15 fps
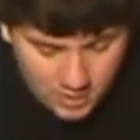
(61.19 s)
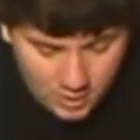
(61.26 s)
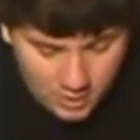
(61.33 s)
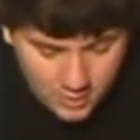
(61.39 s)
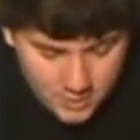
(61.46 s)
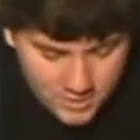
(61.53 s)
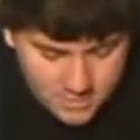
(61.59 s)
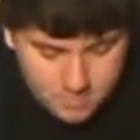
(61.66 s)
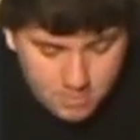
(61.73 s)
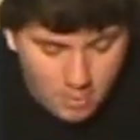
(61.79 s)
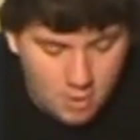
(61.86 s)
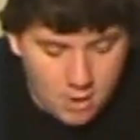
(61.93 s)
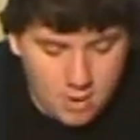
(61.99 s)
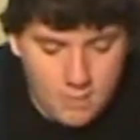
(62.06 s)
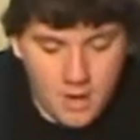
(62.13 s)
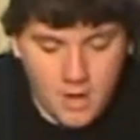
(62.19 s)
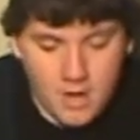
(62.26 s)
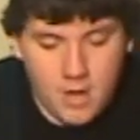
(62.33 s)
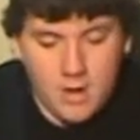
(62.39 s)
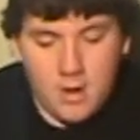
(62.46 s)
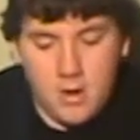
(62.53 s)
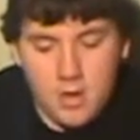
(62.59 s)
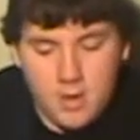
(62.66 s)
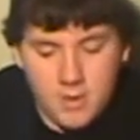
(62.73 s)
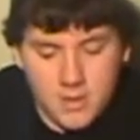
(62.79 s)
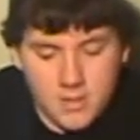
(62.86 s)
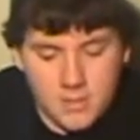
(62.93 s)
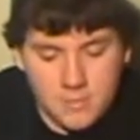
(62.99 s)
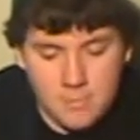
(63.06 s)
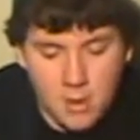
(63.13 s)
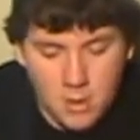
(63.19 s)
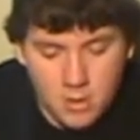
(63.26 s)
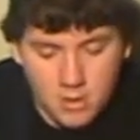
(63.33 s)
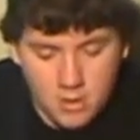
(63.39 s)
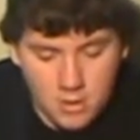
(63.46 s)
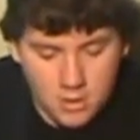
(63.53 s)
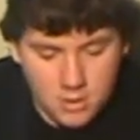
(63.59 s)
This bar right here, this is metal.